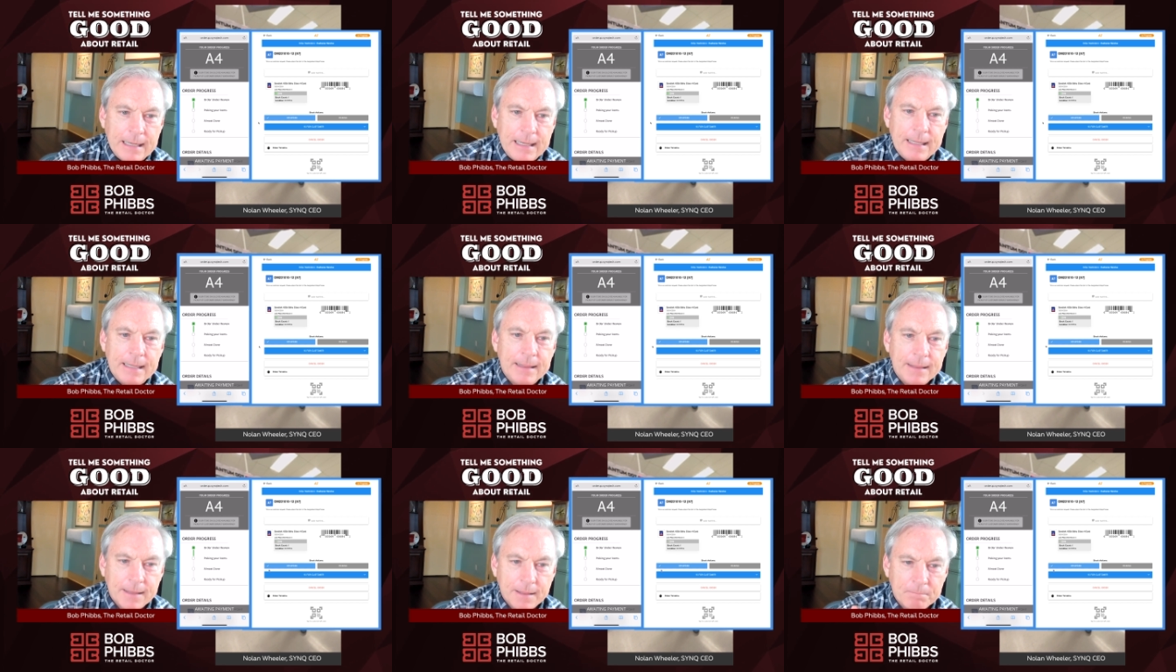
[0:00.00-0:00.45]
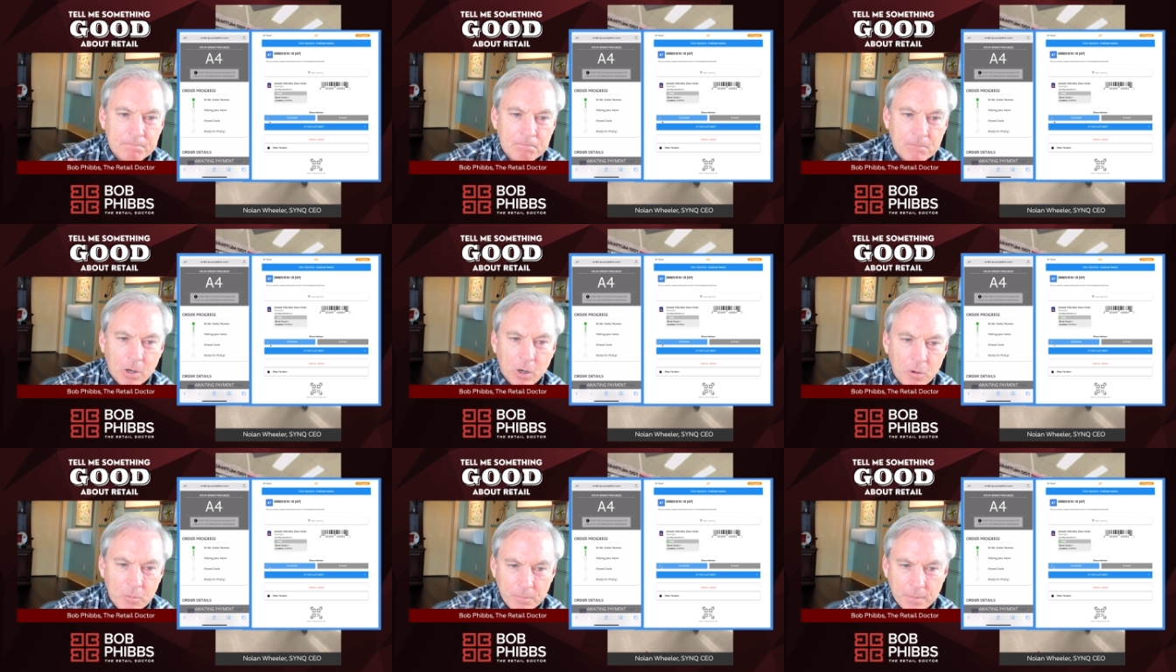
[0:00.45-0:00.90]
in the
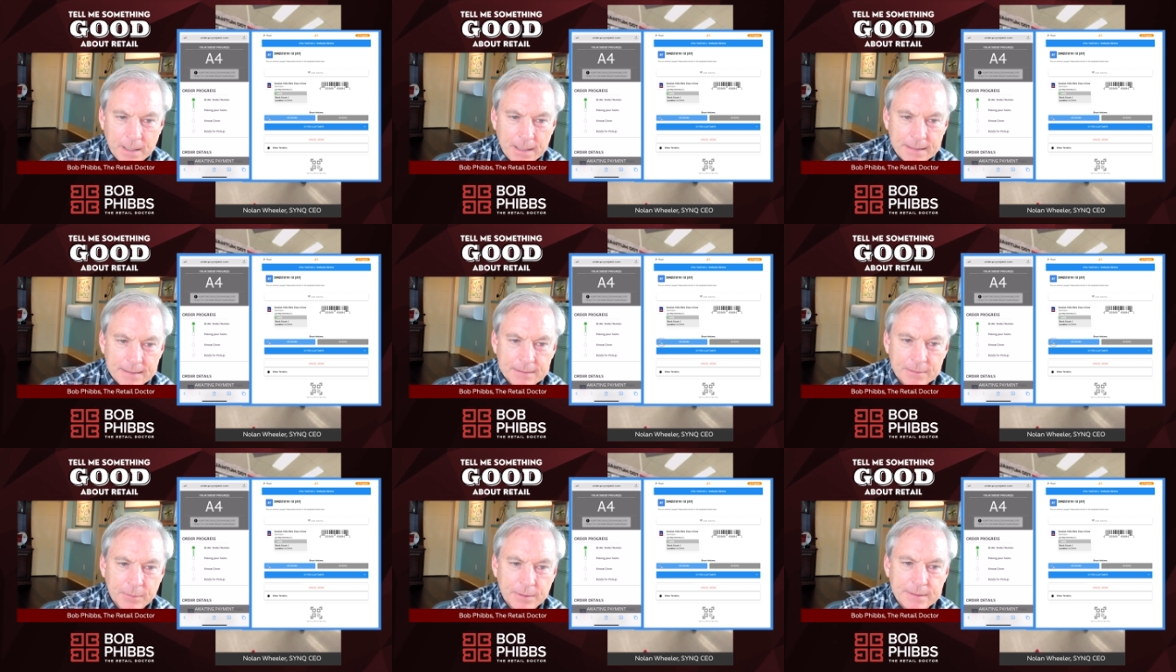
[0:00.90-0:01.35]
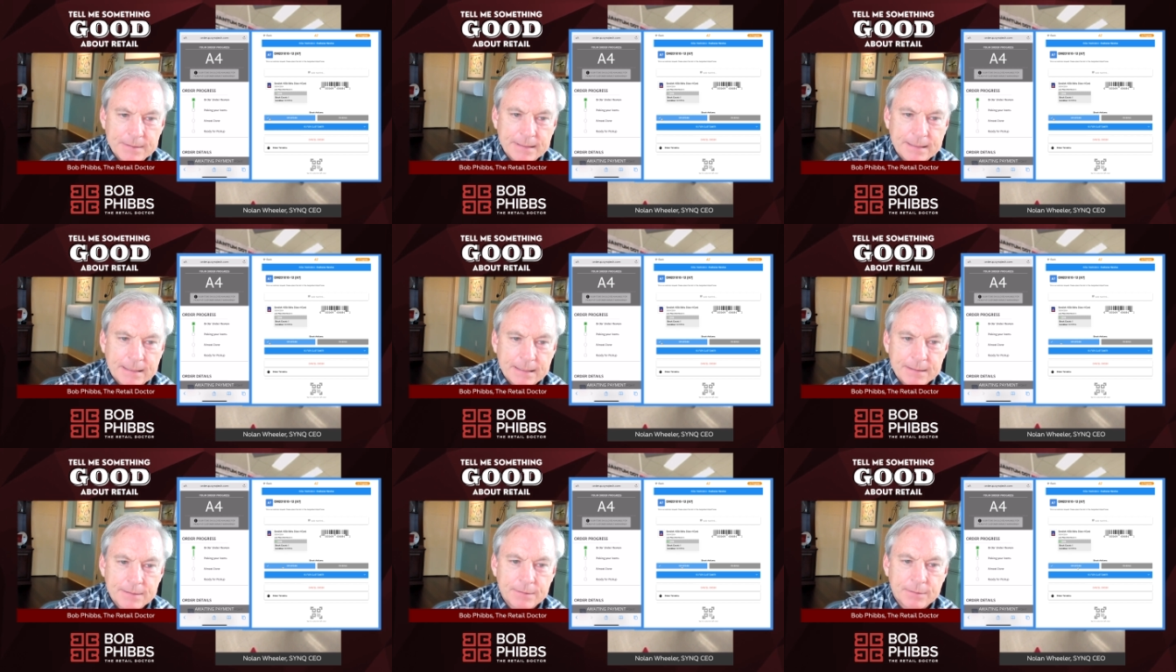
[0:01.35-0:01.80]
moment. So as a
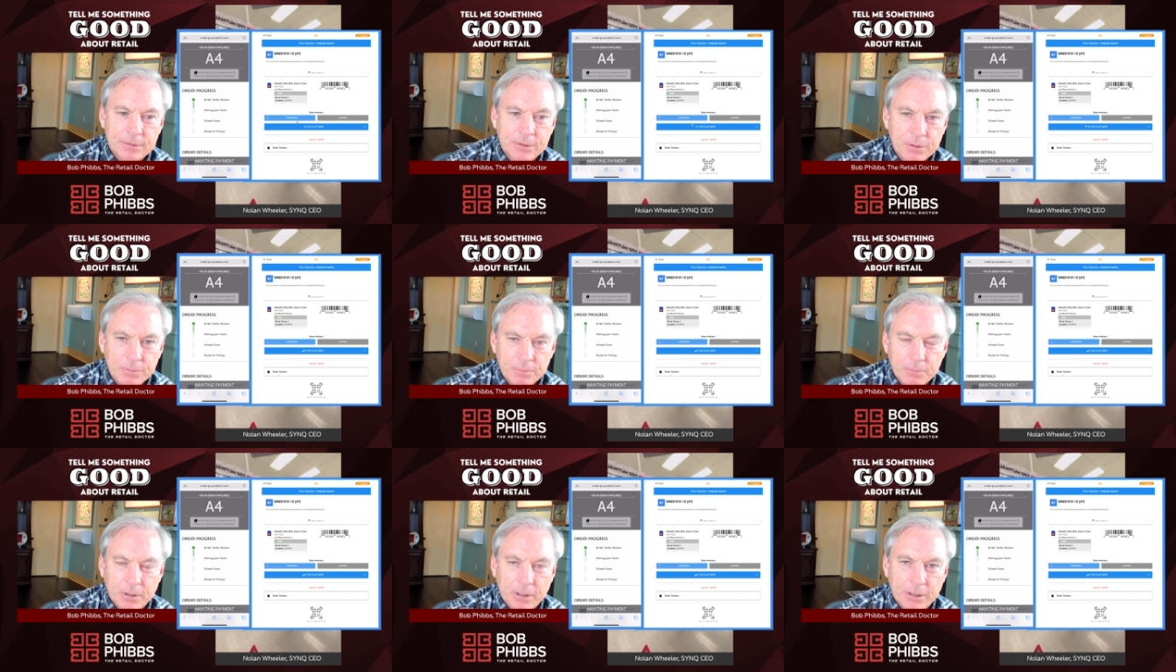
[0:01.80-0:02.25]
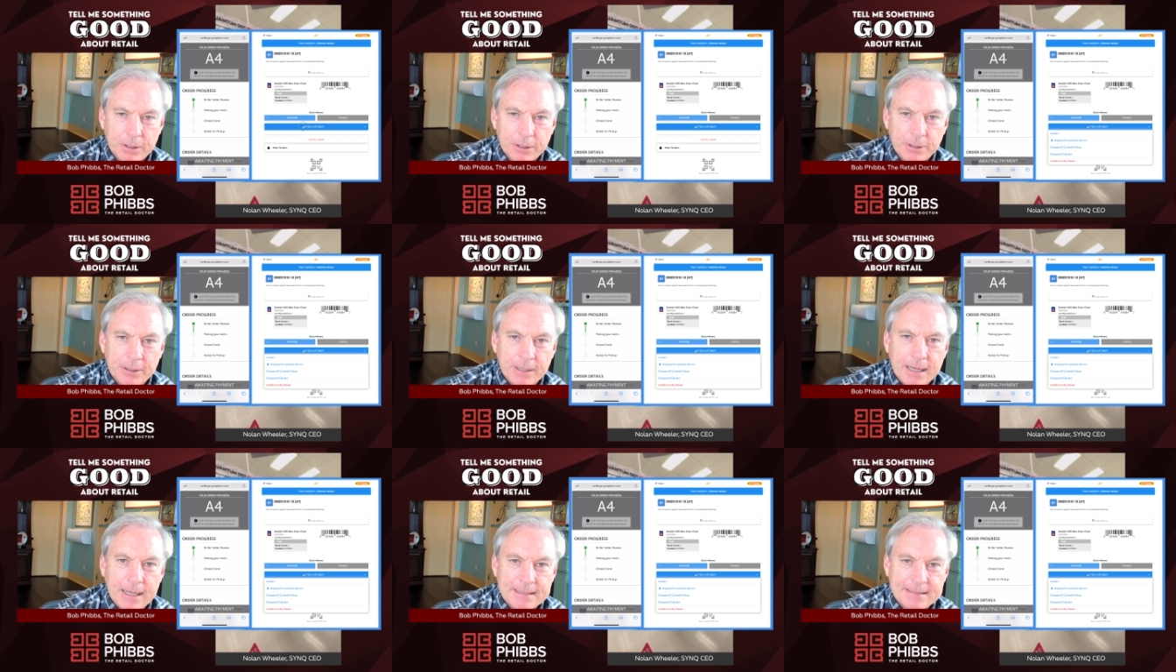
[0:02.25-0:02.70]
consumer,
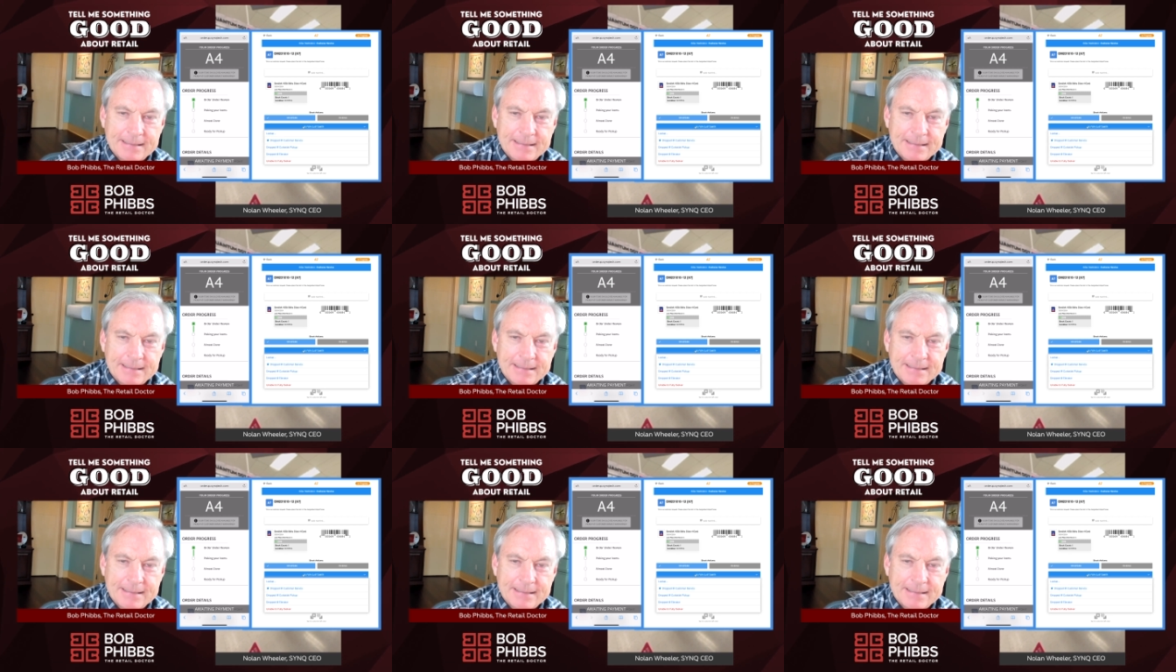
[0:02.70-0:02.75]
you're not